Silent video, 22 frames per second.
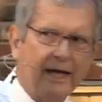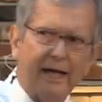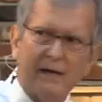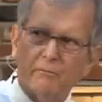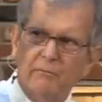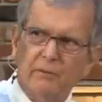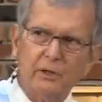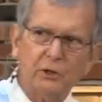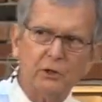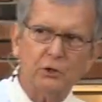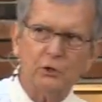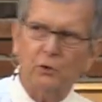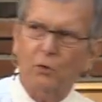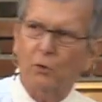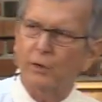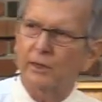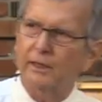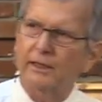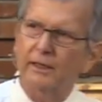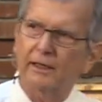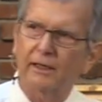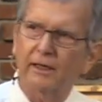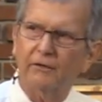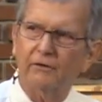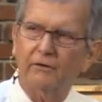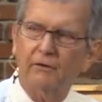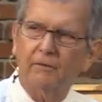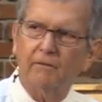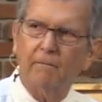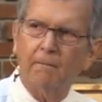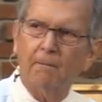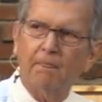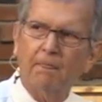epic story
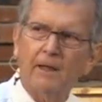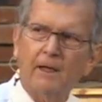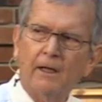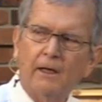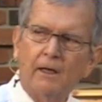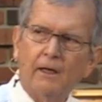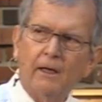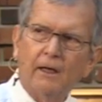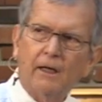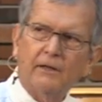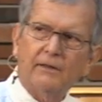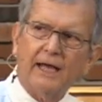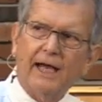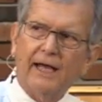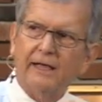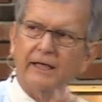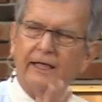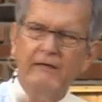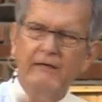together. That